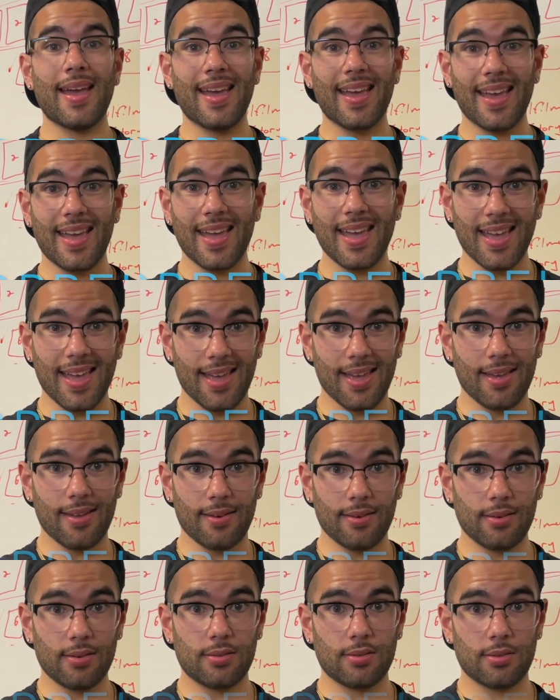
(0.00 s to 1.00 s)

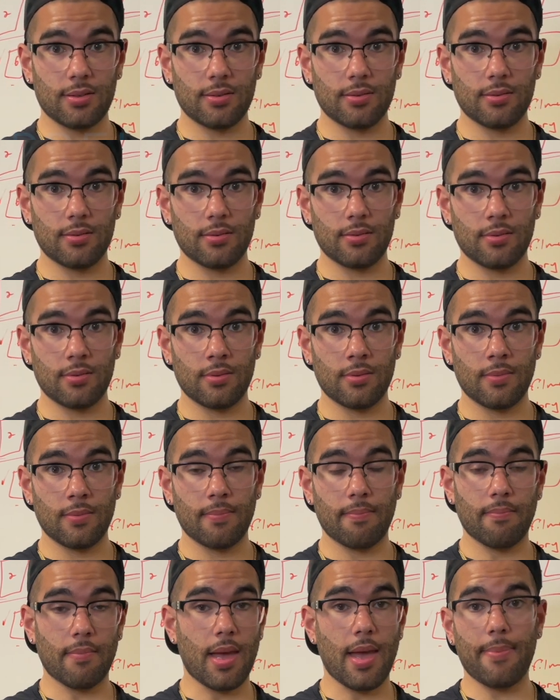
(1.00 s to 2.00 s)
And
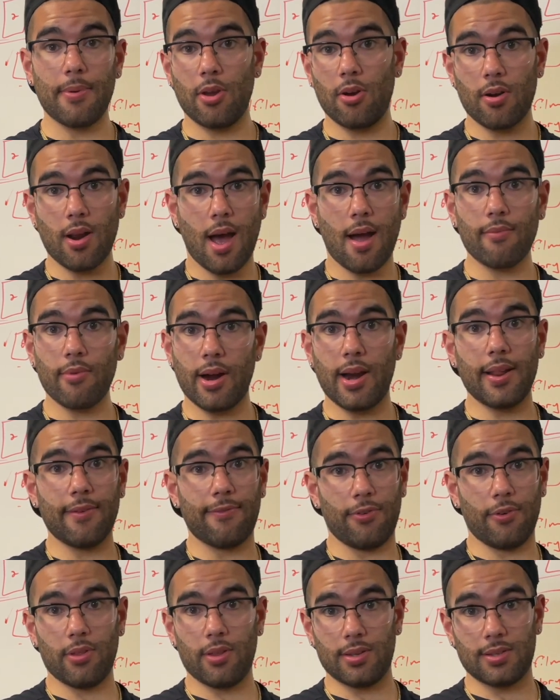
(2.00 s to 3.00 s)
maybe you're not ready
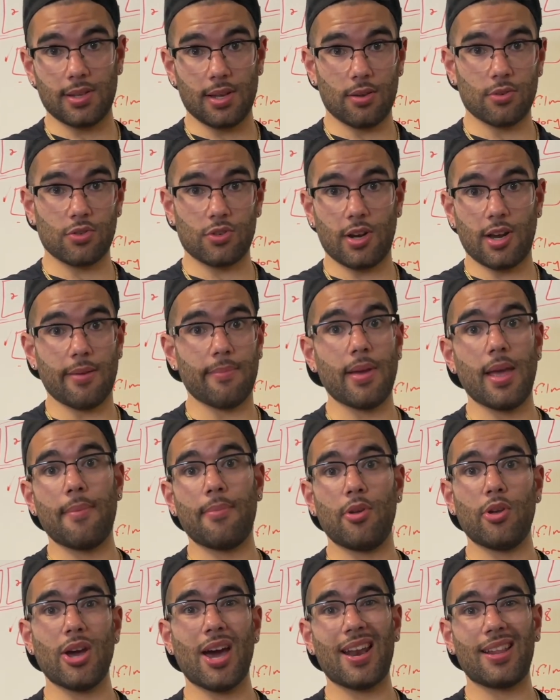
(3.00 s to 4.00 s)
for the sales training.
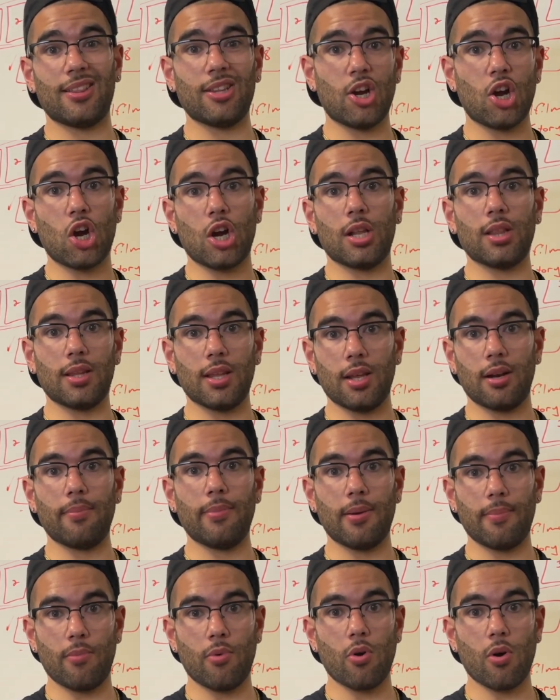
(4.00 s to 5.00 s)
Maybe you got to learn a little
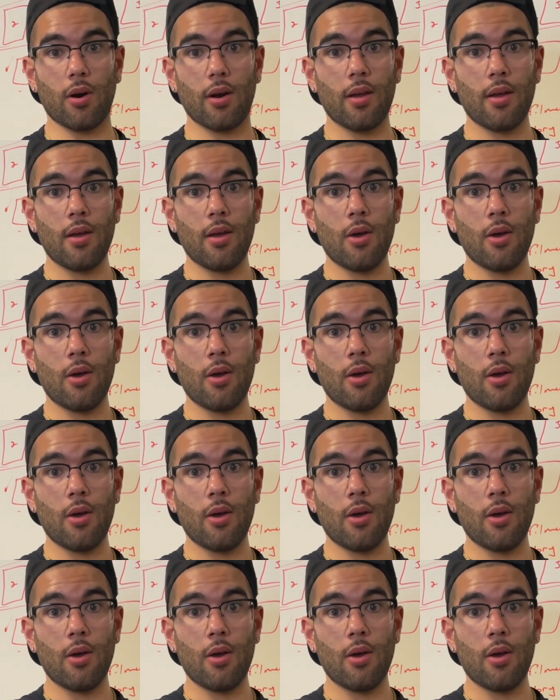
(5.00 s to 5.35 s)
bit more.